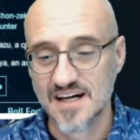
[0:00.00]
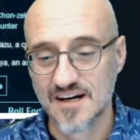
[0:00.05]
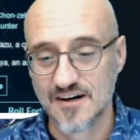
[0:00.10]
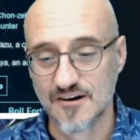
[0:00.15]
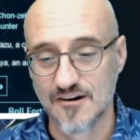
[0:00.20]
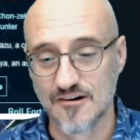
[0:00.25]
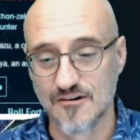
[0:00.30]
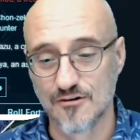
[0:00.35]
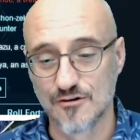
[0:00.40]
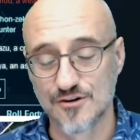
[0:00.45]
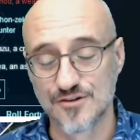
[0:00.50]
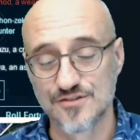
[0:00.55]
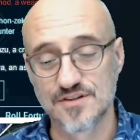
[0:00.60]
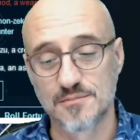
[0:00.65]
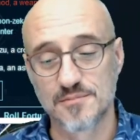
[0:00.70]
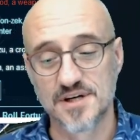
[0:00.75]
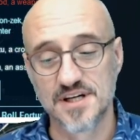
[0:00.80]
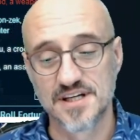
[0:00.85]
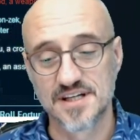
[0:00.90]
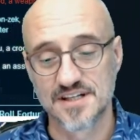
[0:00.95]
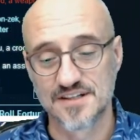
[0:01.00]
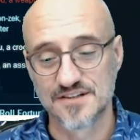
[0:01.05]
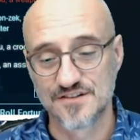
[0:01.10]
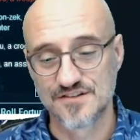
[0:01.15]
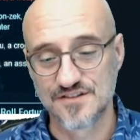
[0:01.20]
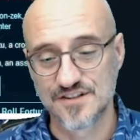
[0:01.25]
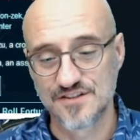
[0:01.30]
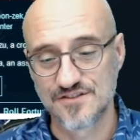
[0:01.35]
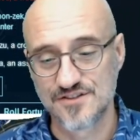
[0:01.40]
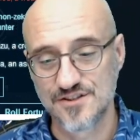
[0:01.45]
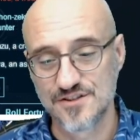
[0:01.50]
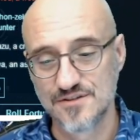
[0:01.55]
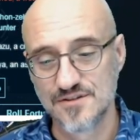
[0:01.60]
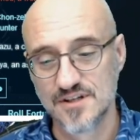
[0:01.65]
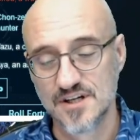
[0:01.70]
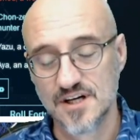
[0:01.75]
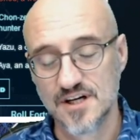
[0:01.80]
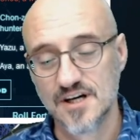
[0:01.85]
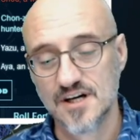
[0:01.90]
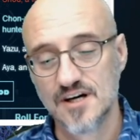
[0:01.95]
Or somebody can assist you,
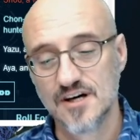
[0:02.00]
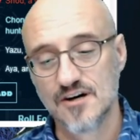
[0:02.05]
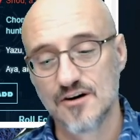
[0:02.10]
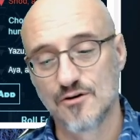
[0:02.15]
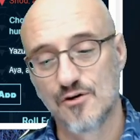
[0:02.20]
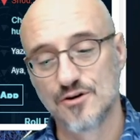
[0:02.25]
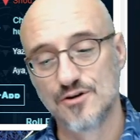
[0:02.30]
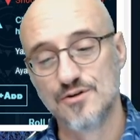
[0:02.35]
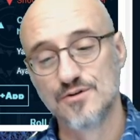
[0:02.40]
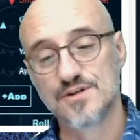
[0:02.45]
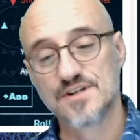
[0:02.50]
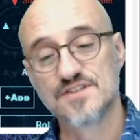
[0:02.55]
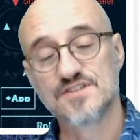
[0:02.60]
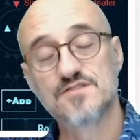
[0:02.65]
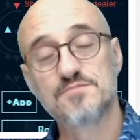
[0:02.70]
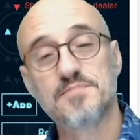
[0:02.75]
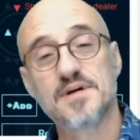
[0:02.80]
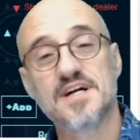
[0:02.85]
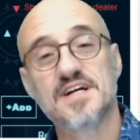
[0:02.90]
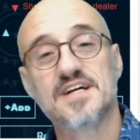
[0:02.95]
or you can spend a